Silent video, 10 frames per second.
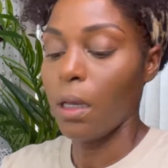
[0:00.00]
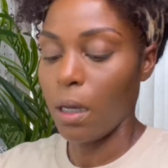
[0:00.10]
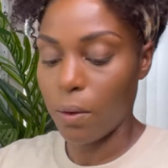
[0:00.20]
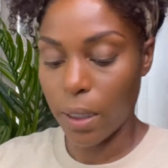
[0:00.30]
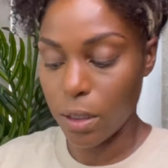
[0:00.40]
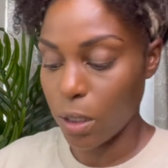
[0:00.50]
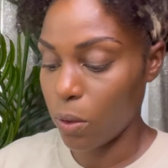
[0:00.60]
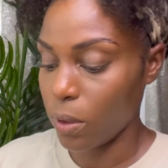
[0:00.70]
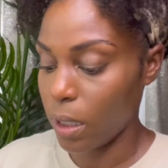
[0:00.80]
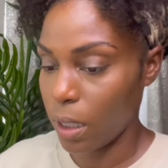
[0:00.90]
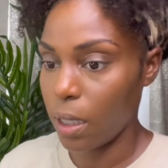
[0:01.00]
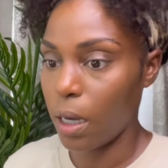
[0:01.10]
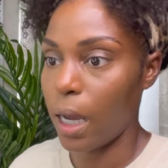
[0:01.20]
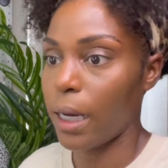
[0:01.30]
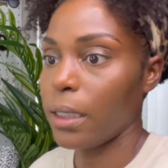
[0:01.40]
Okay, so then
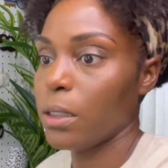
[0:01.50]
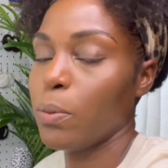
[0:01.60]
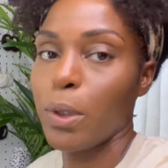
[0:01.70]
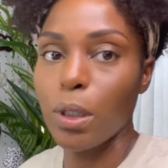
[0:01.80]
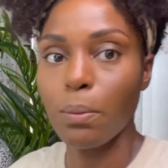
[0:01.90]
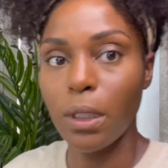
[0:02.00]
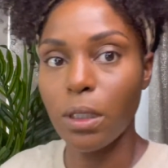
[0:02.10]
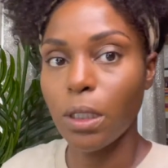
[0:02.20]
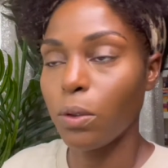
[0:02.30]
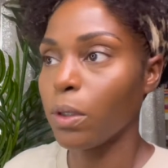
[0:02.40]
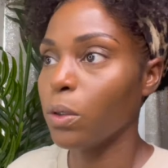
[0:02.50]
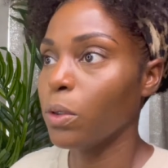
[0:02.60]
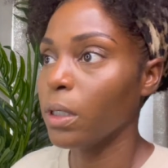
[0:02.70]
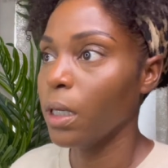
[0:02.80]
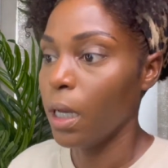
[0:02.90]
I like to put mascara
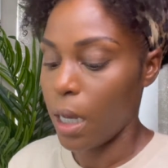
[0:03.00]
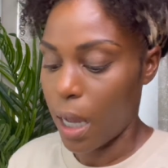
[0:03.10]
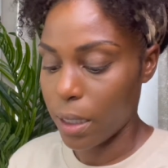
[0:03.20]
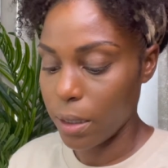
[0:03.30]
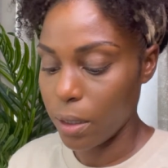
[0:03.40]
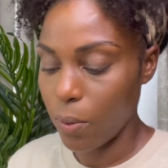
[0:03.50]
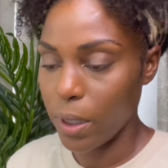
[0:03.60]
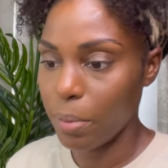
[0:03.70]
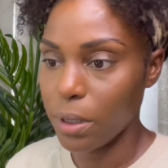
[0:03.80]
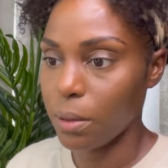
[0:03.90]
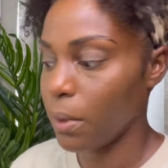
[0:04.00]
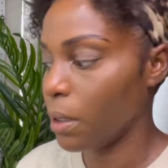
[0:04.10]
on. I could go in and put some